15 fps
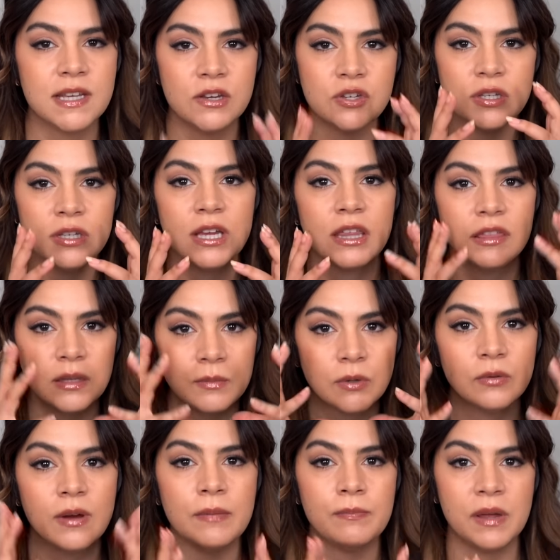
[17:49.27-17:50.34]
I usually get them
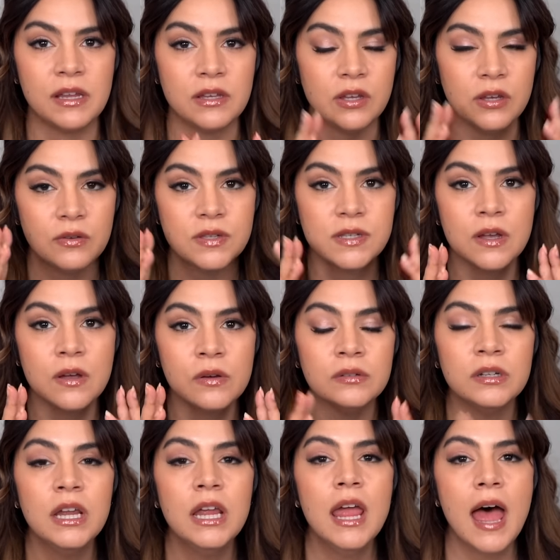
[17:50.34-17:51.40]
around my U
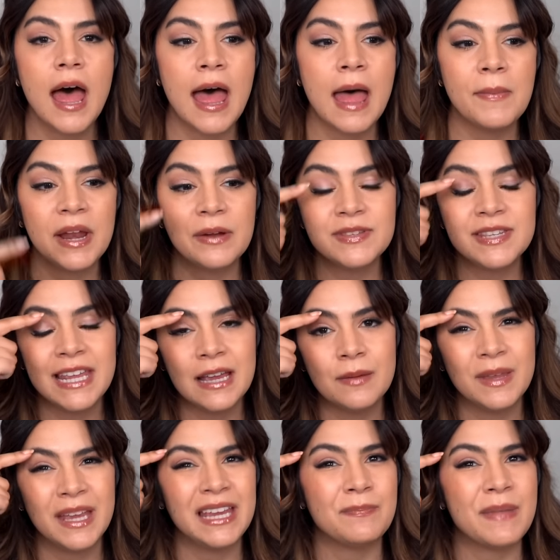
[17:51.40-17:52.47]
zone, and I was getting
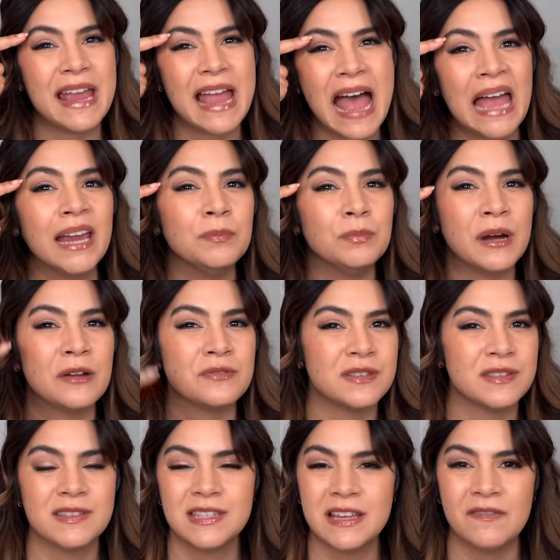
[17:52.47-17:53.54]
them like in my eyebrows
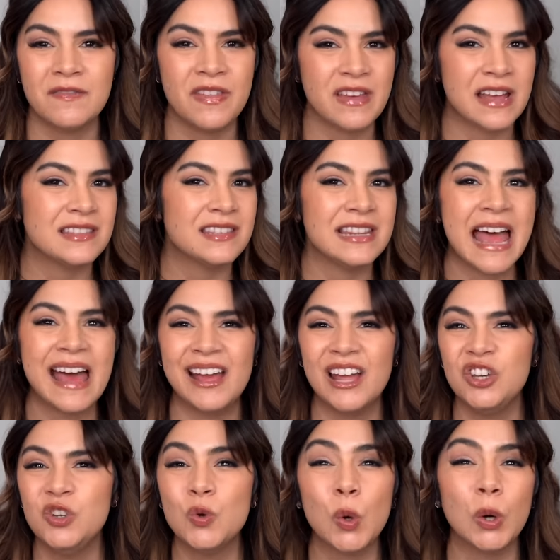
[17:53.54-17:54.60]
and stuff, and that's not a
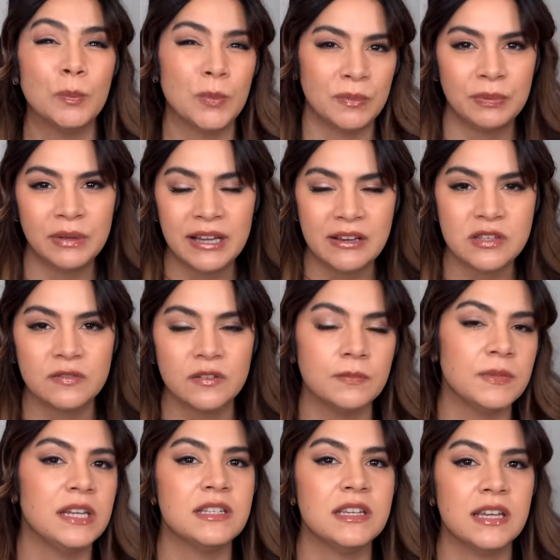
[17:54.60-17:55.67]
normal place for
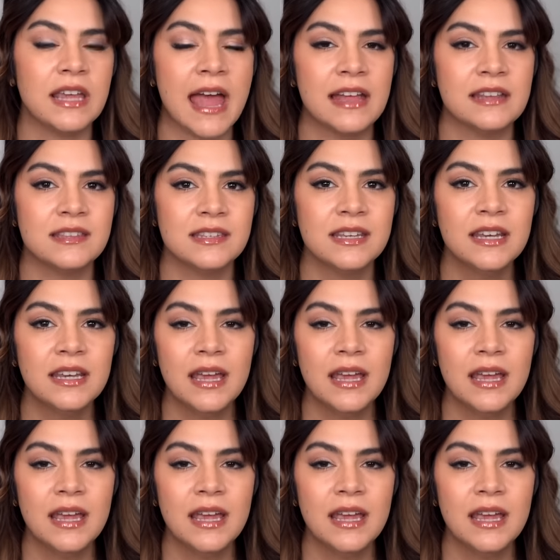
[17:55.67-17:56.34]
me to get